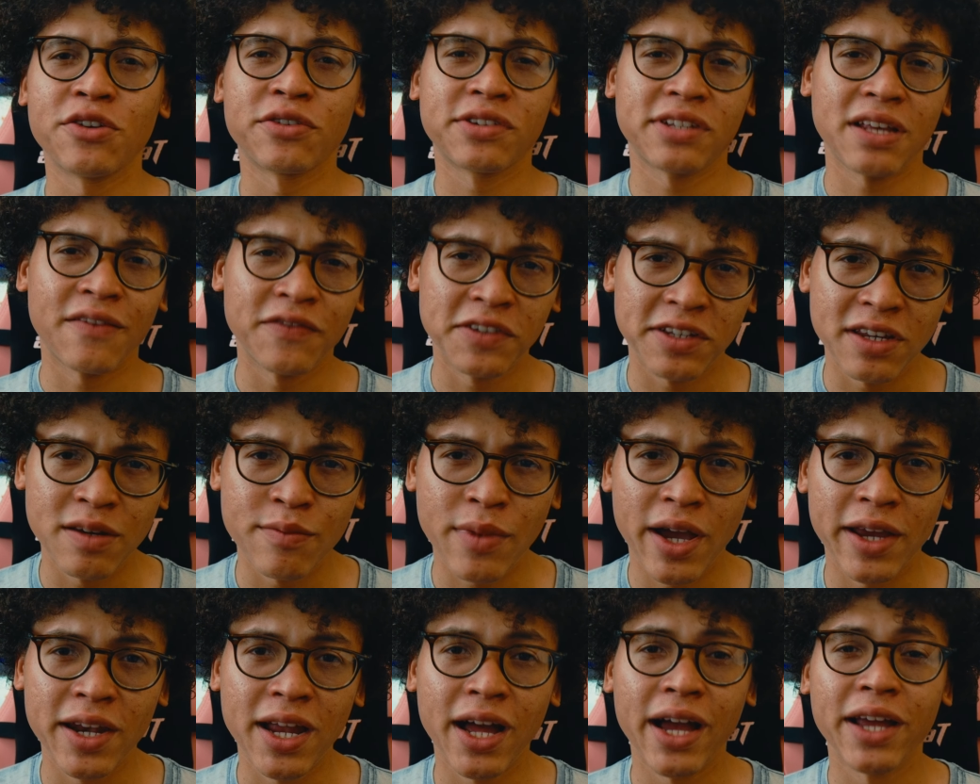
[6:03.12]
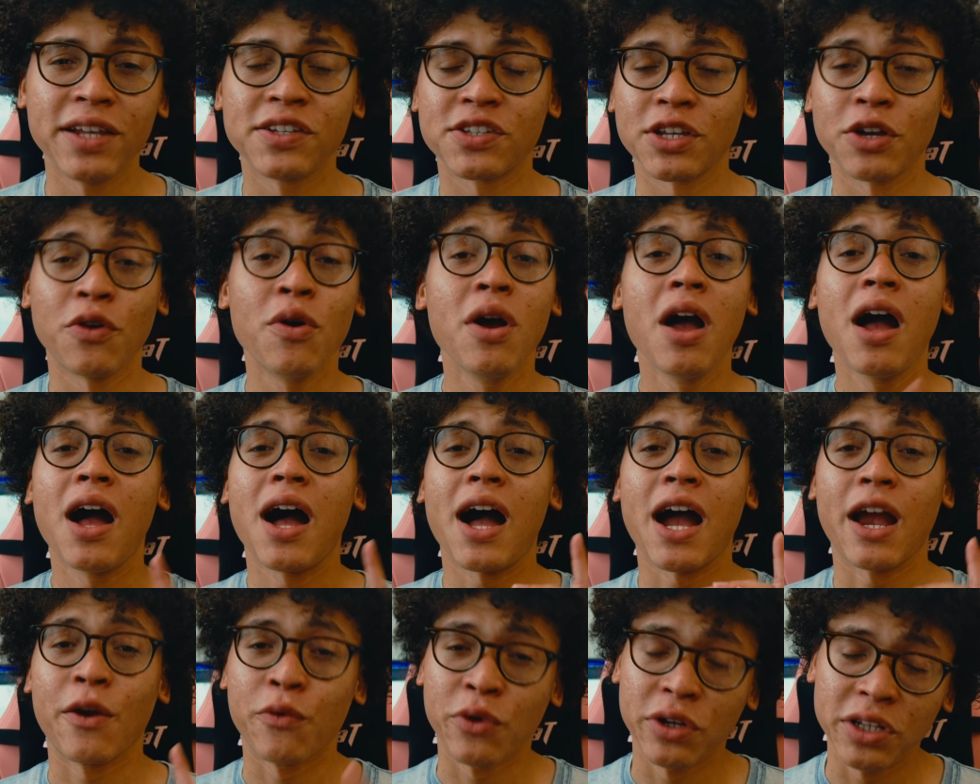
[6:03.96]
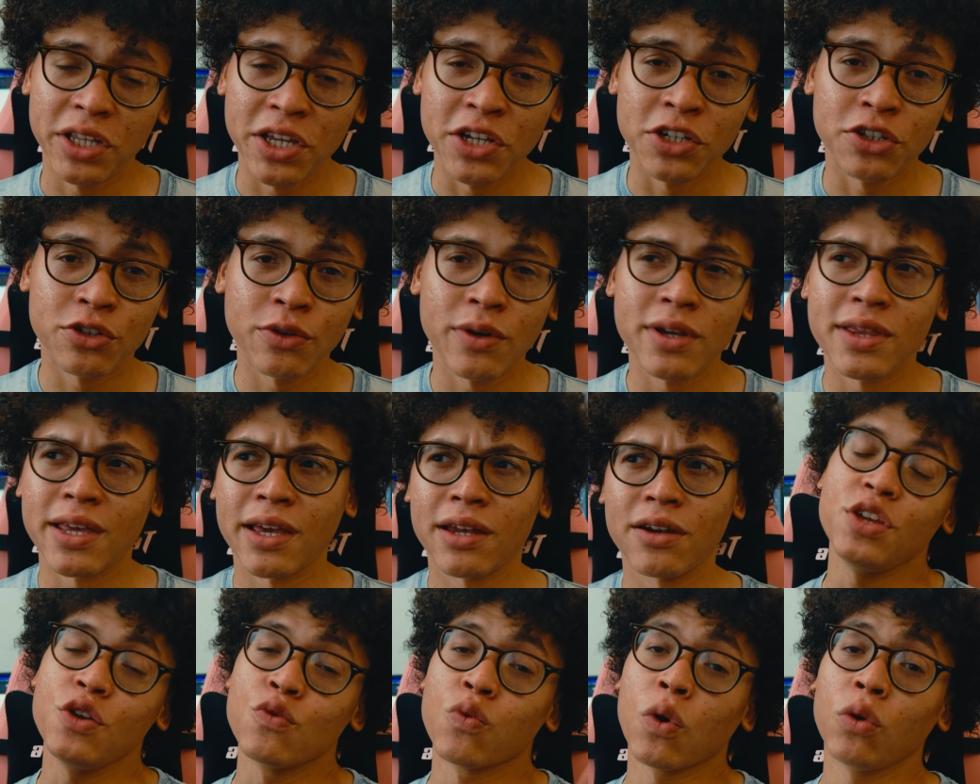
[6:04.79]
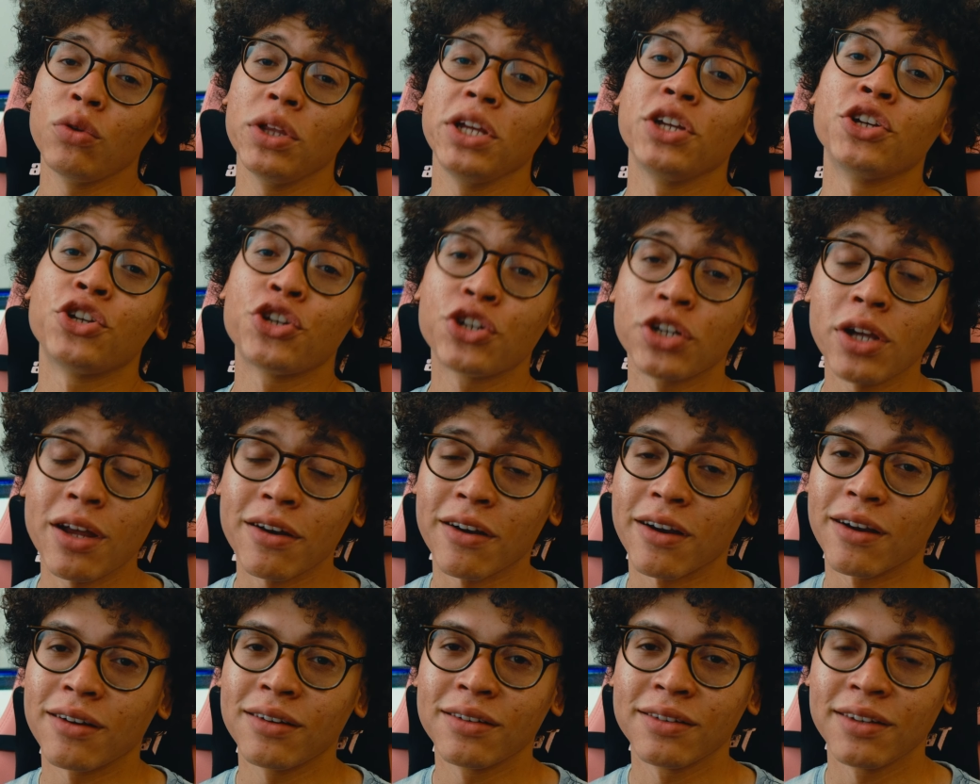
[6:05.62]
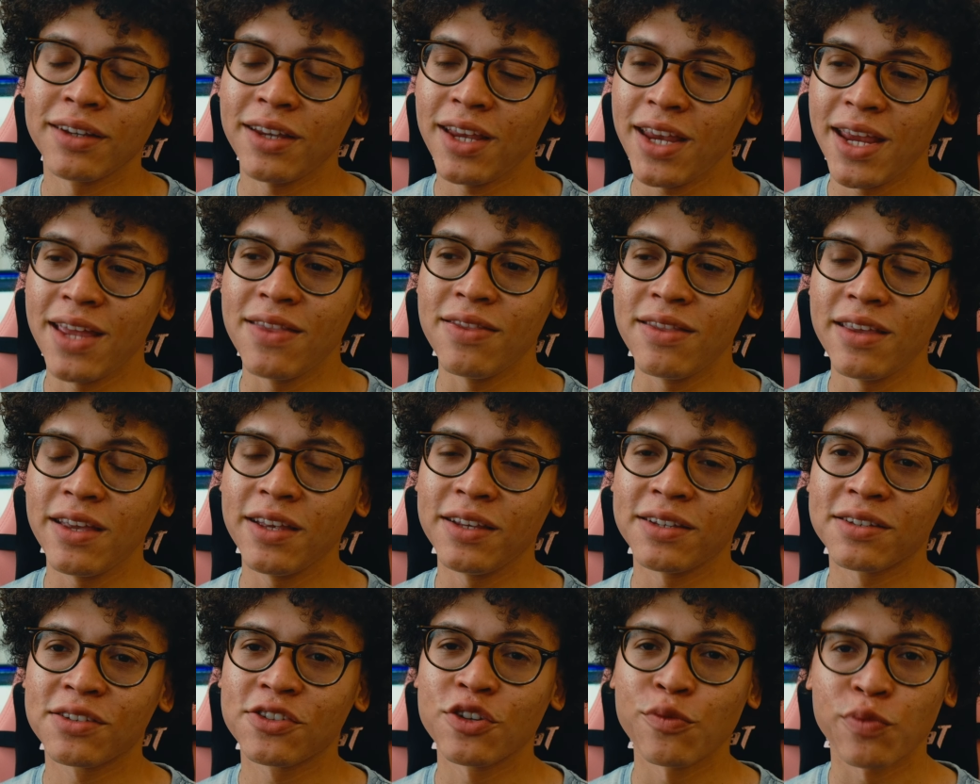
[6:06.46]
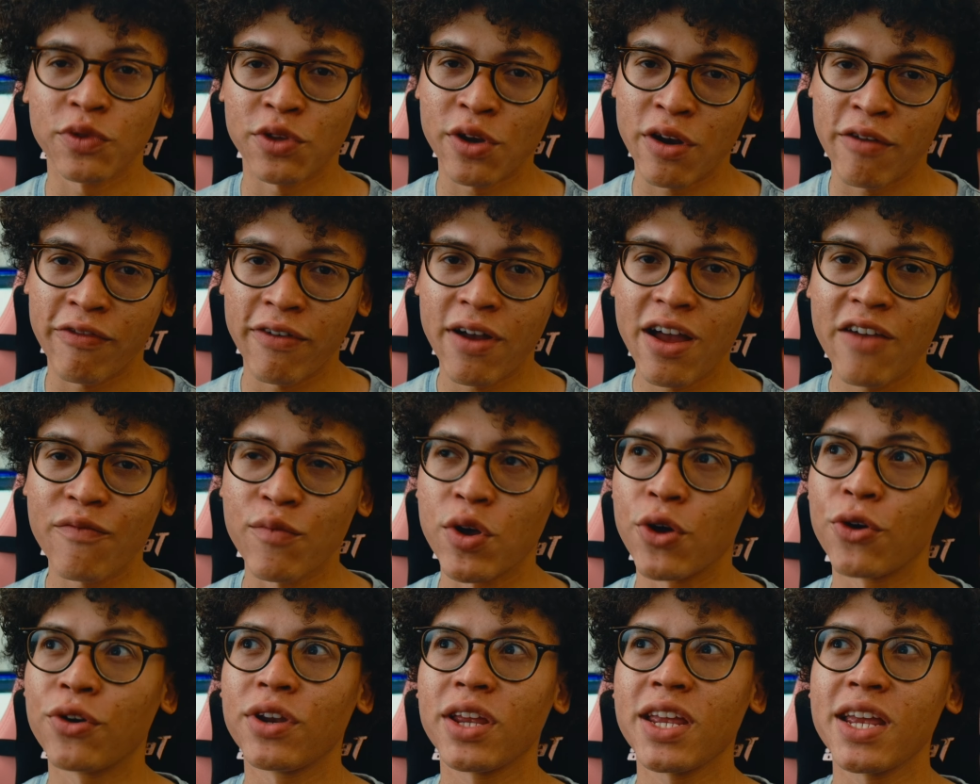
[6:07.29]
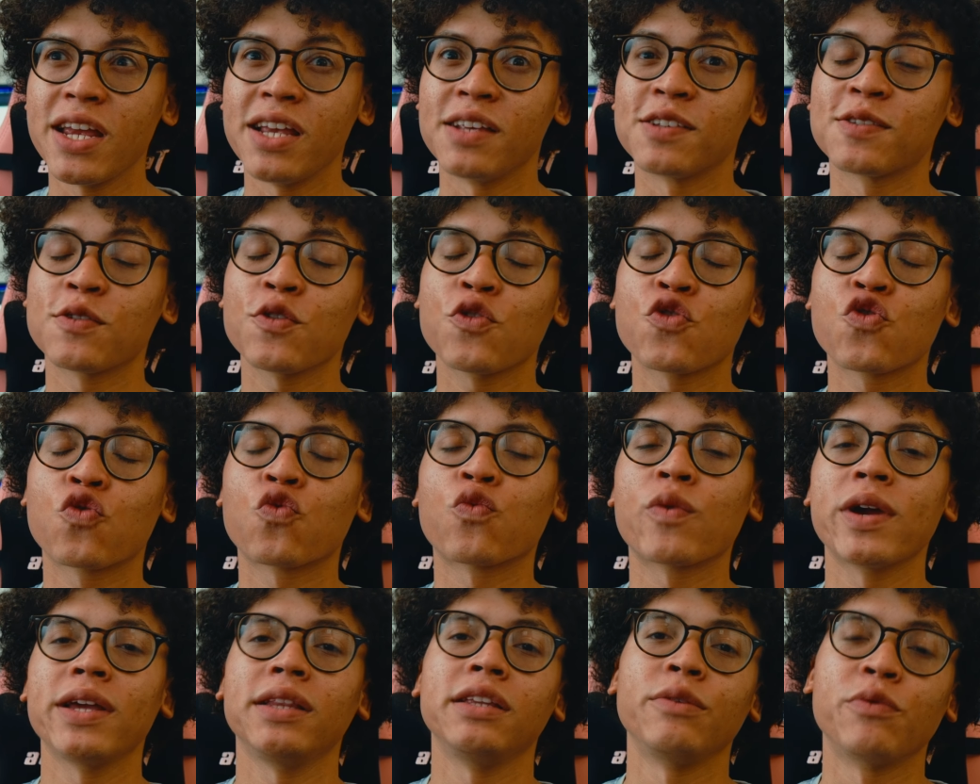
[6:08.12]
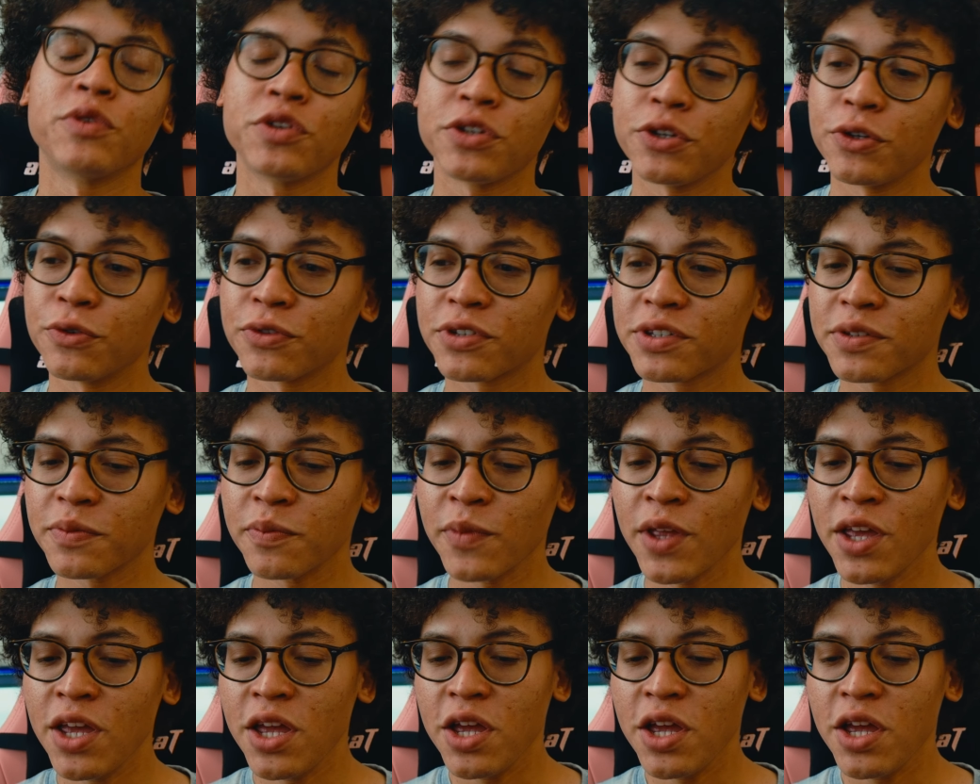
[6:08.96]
or 17:9, so I really enjoy that. The rolling shutter in the Super 35 mode is greatly reduced.